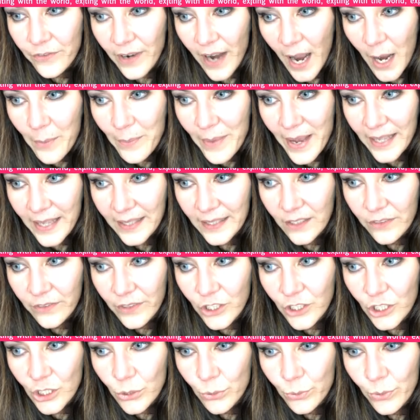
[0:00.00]
fragmented,
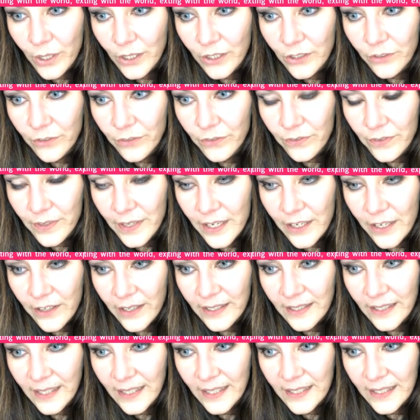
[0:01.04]
which is what fear and